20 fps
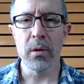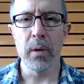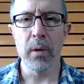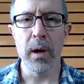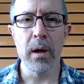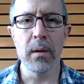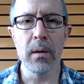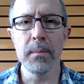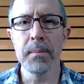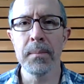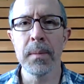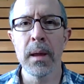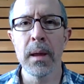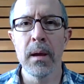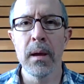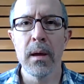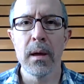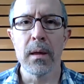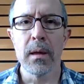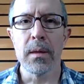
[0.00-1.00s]
well.
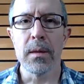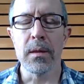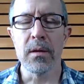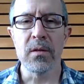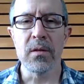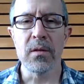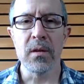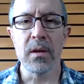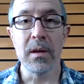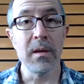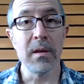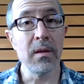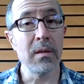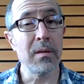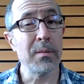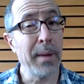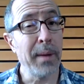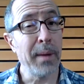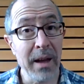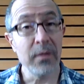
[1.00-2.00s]
This is
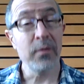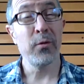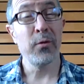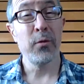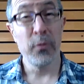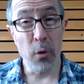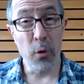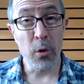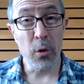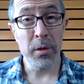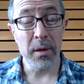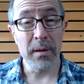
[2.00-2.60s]
my fourth